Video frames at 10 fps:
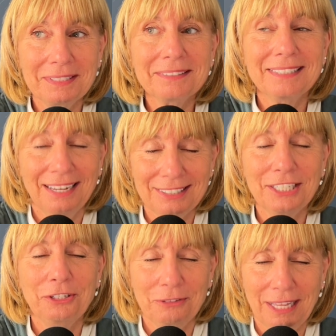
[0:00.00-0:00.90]
telling
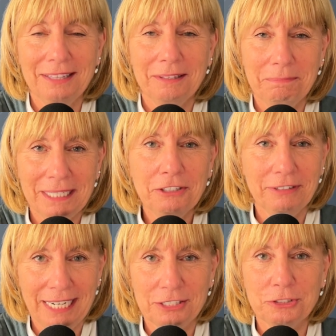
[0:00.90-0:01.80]
you that the big
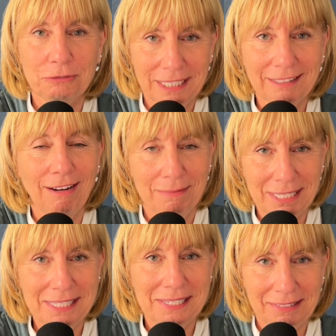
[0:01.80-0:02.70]
creators read the
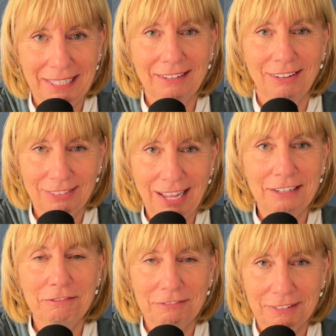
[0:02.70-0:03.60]
comments. Like, a lot
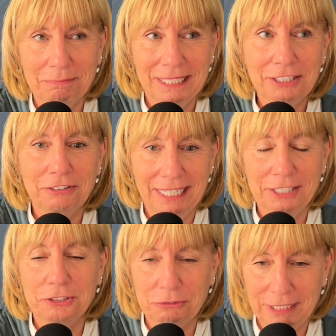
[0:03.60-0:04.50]
of big
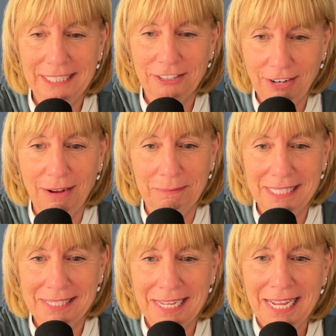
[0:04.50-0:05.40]
creators read their
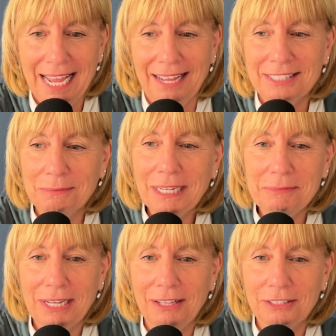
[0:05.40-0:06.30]
comments. And sometimes
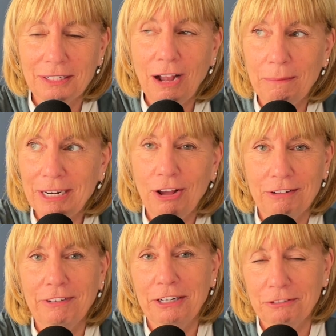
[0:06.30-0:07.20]
I'll comment on a
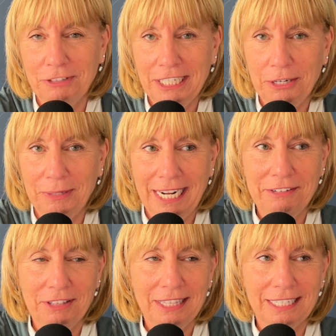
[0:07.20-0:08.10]
viral video and I
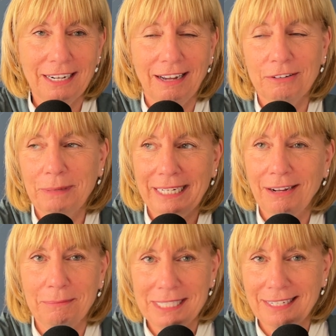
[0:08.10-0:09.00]
even think, oh, my
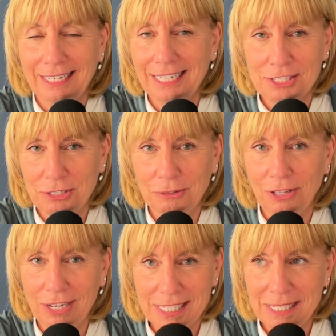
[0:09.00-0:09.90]
comment's going to get so
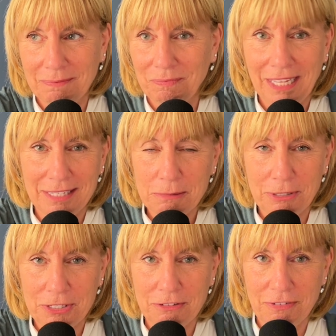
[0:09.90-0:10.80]
lost in this
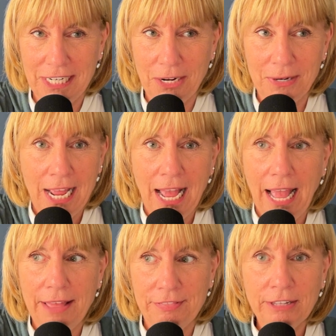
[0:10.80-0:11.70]
person's video.
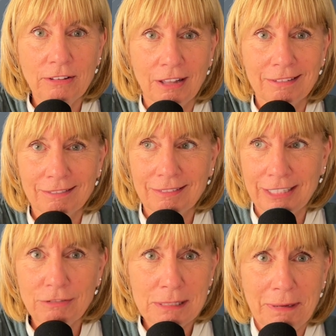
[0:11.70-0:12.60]
And
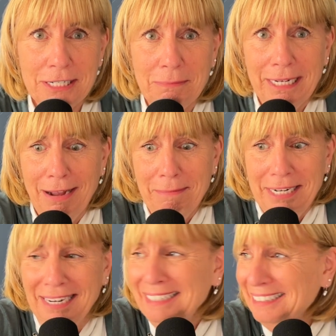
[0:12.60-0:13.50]
they'll respond to my comment.
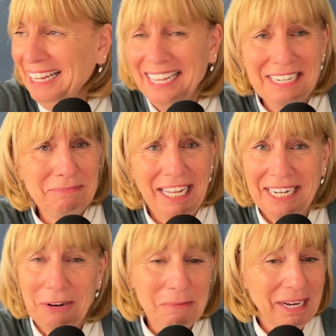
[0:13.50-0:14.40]
And I'm like,
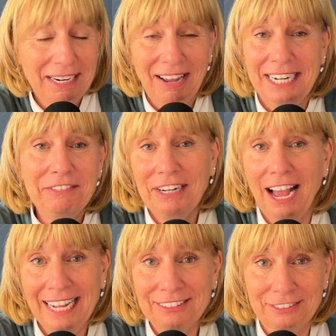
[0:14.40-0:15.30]
oh my God, even
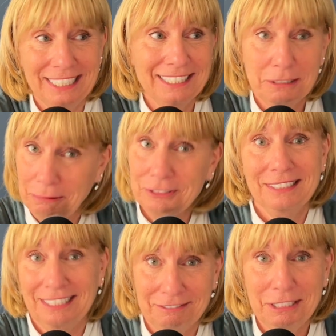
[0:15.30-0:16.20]
I don't think this person
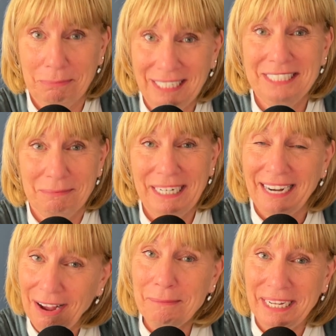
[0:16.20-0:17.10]
is going to respond to my
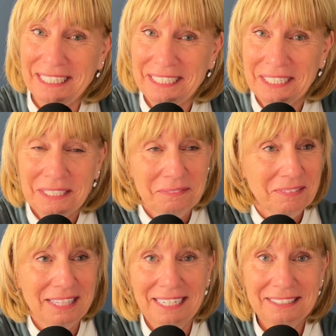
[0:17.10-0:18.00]
comment,
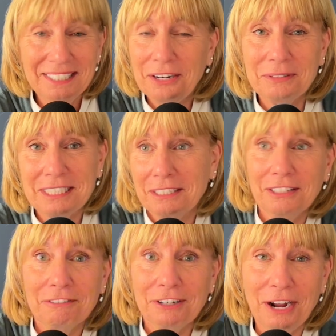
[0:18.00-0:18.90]
that, it's a
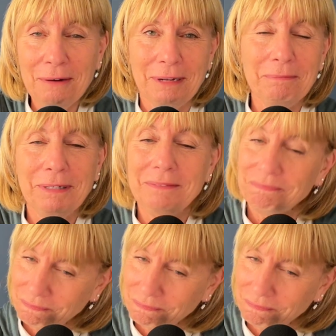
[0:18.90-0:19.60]
clever comment. But